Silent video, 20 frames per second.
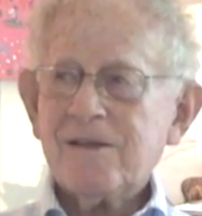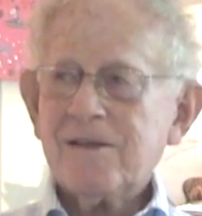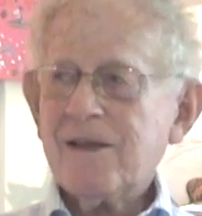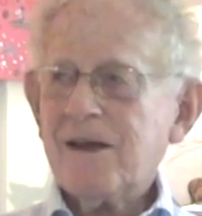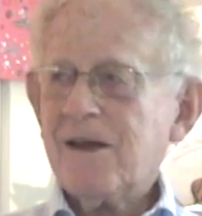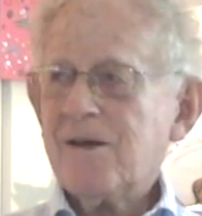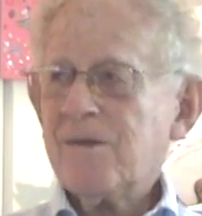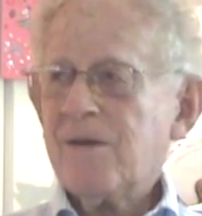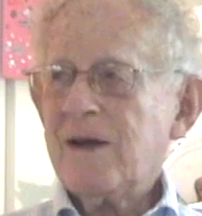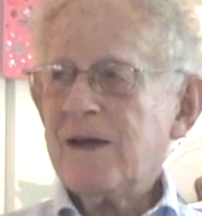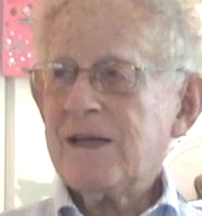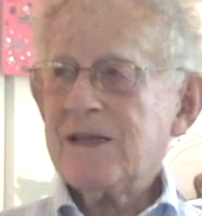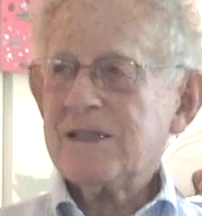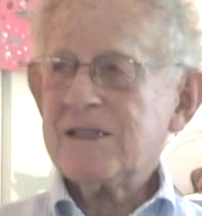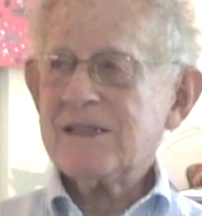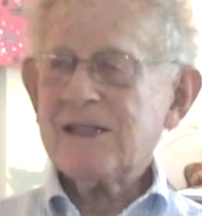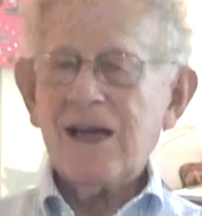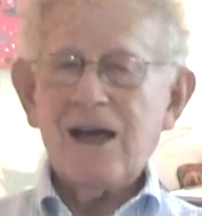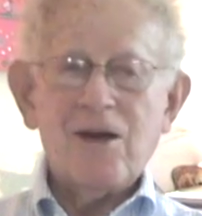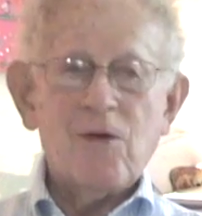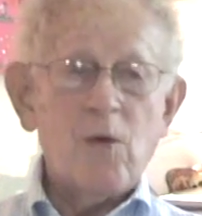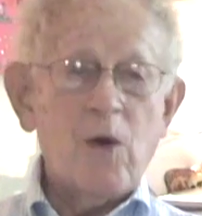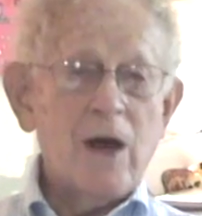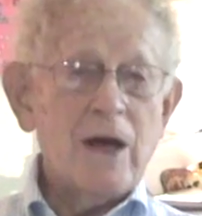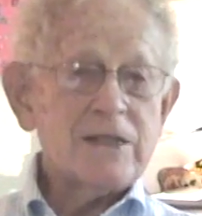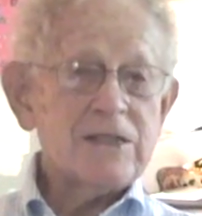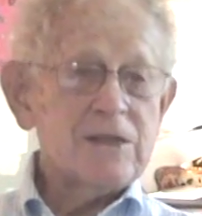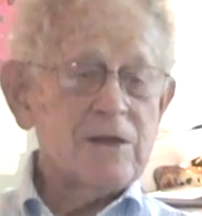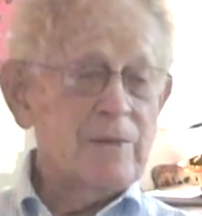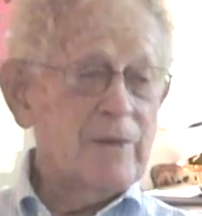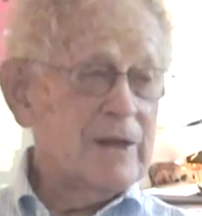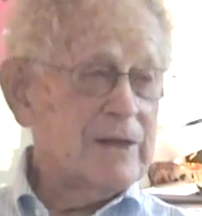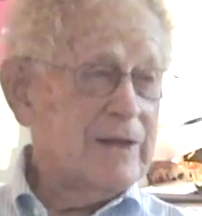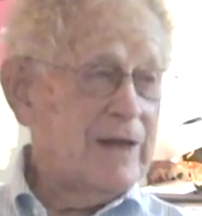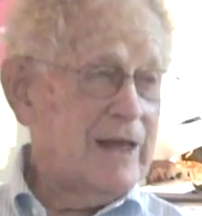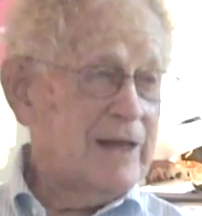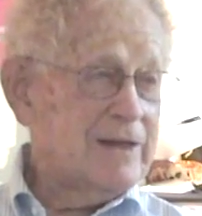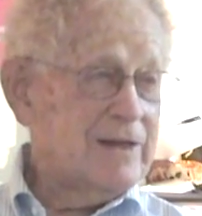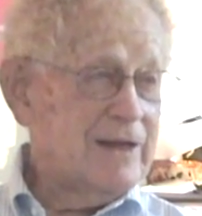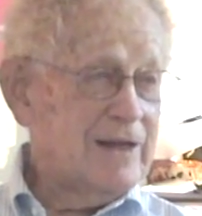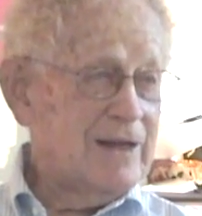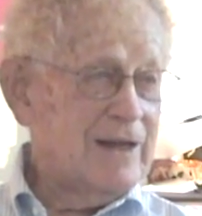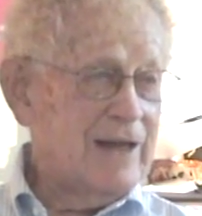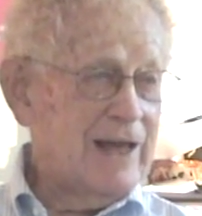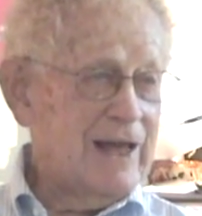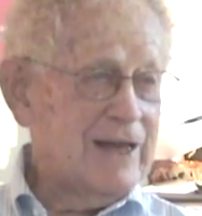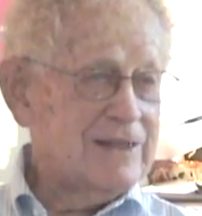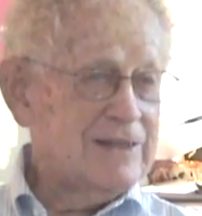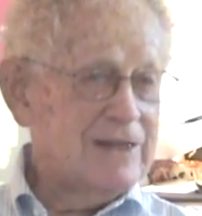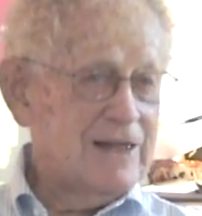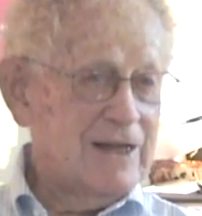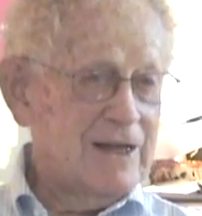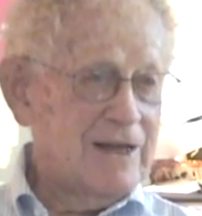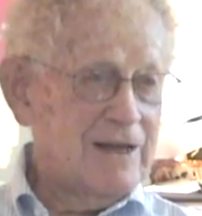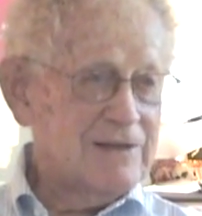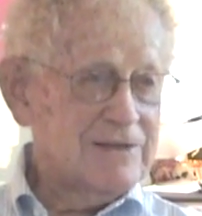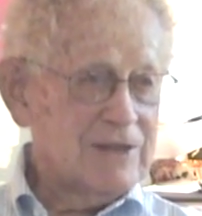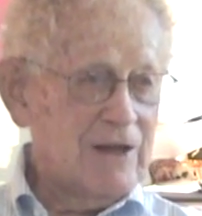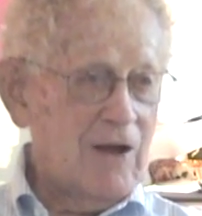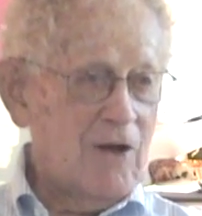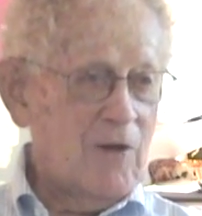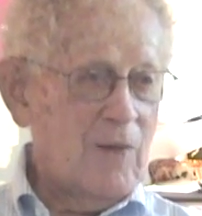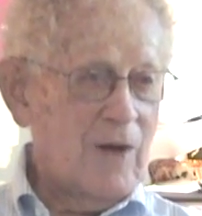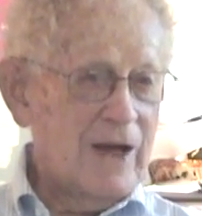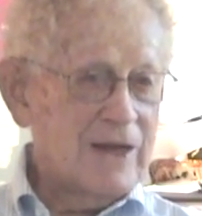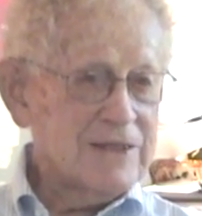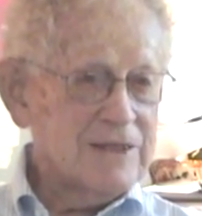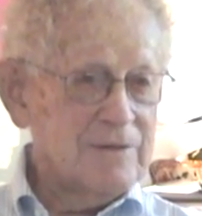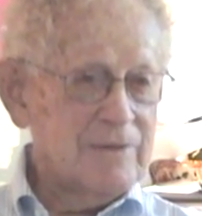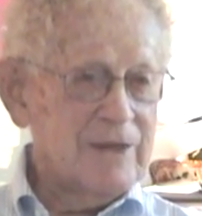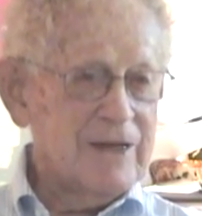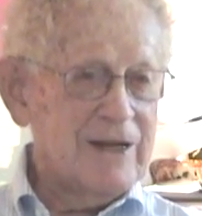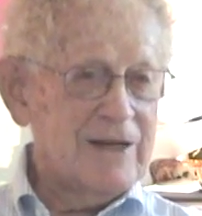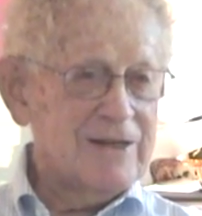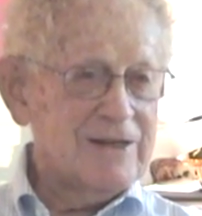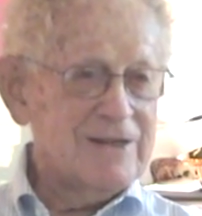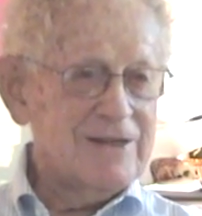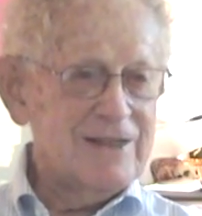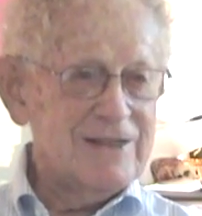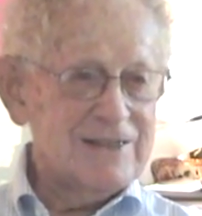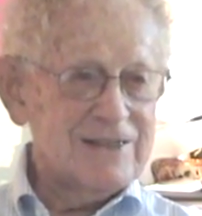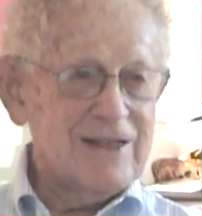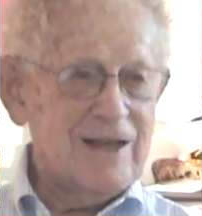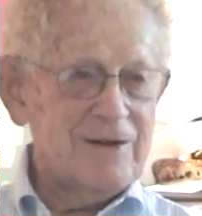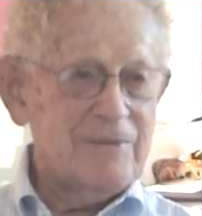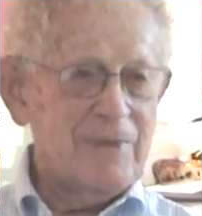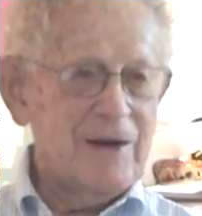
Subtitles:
There was Wasserman, Saul Wasserman and his son